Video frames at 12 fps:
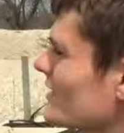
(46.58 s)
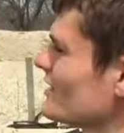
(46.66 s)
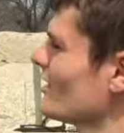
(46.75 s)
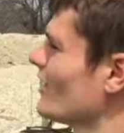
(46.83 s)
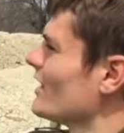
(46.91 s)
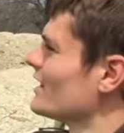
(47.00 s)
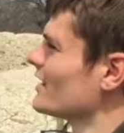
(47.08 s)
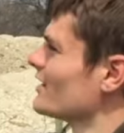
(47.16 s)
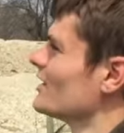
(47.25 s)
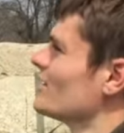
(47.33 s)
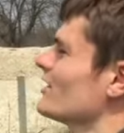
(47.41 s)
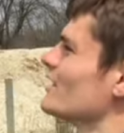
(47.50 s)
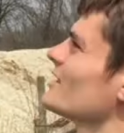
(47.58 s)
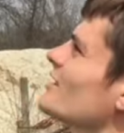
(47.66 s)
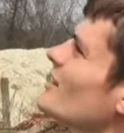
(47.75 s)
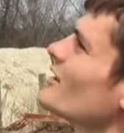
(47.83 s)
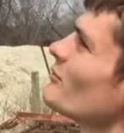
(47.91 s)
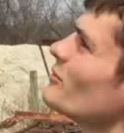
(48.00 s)
basically all I need to do is
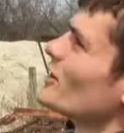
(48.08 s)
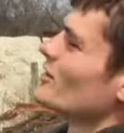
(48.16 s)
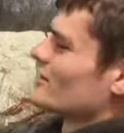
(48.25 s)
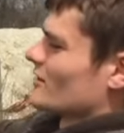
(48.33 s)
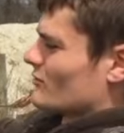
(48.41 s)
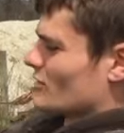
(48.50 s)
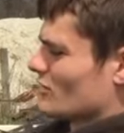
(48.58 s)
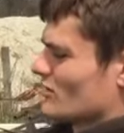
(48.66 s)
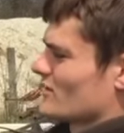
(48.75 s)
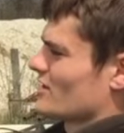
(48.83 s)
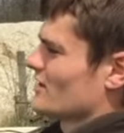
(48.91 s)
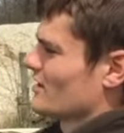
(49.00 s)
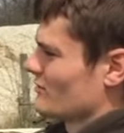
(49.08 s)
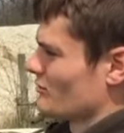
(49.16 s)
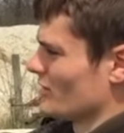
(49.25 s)
build some doors at these,